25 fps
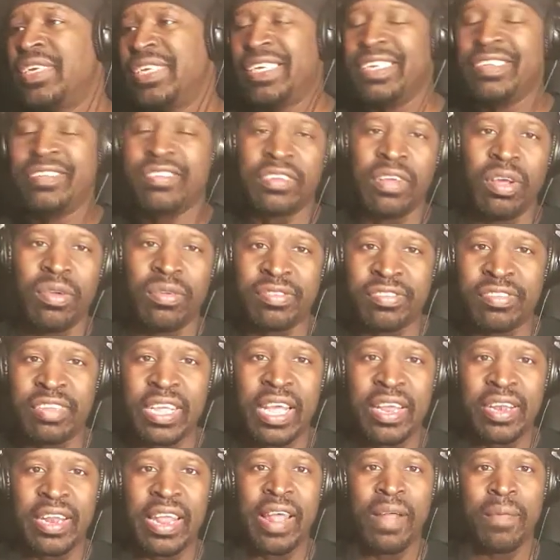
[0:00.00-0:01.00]
it's gonna
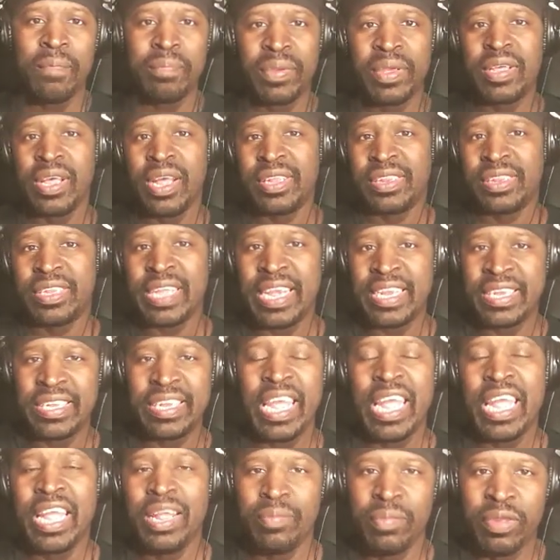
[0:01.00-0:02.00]
sell out because their
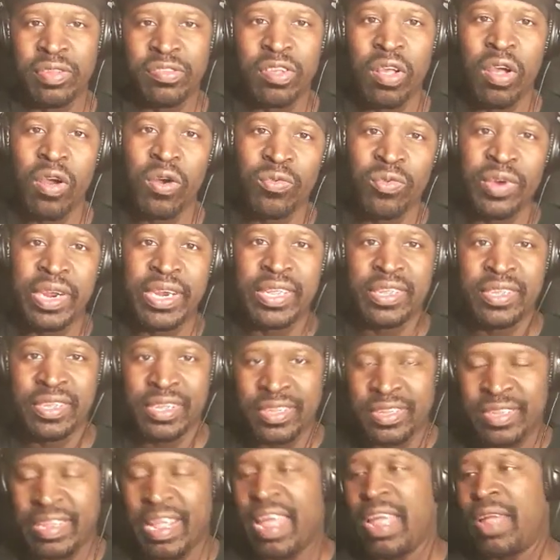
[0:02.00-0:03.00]
name is already
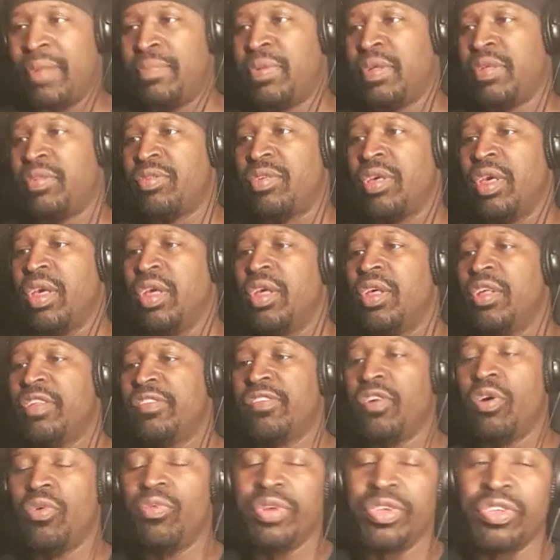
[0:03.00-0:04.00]
established.
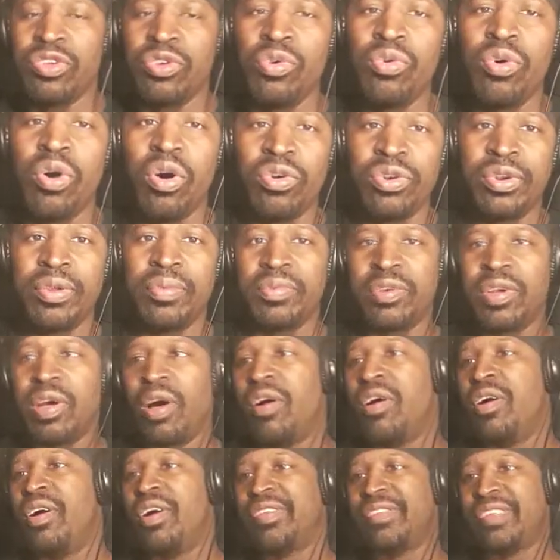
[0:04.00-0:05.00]
So when you own them
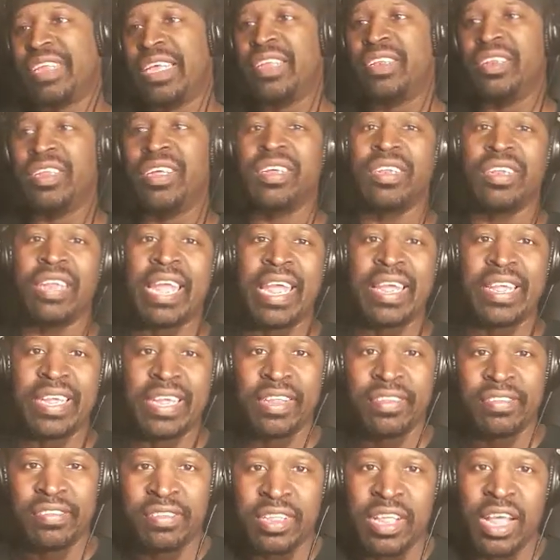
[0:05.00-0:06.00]
cars, it look like
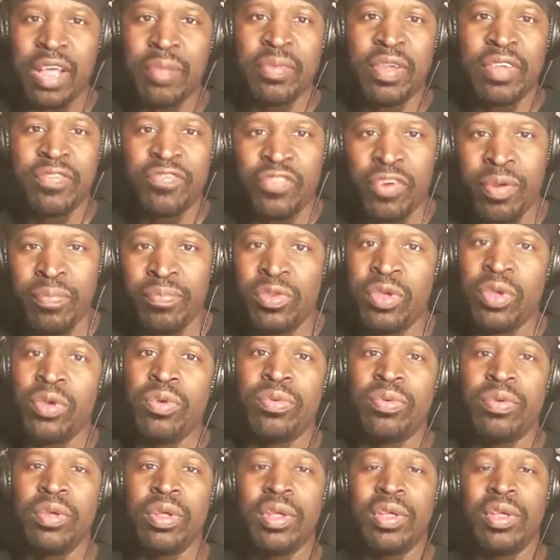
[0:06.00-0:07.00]
it's coming from
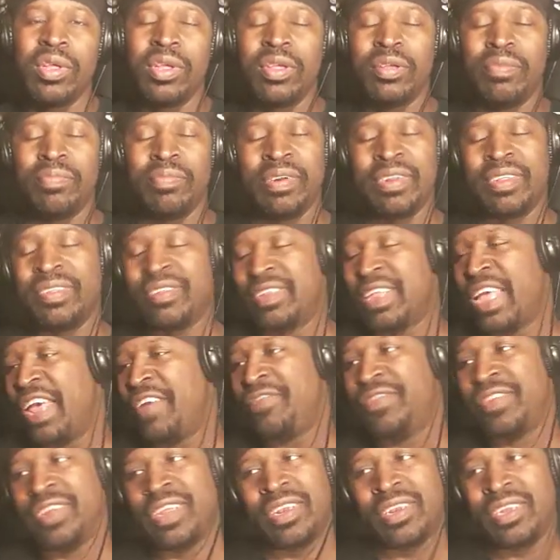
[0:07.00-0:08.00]
you, but it's
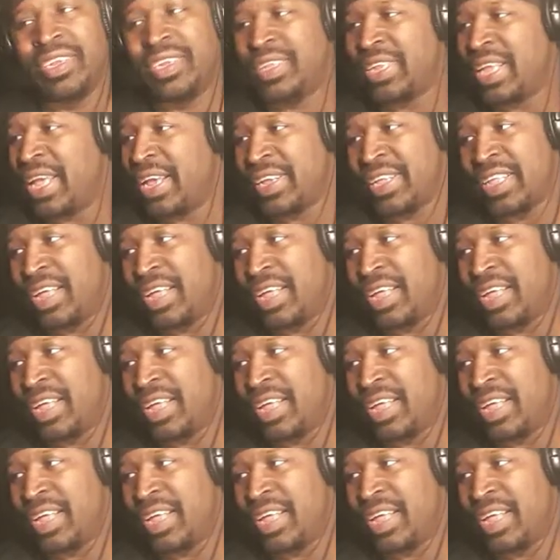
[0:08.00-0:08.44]
definitely not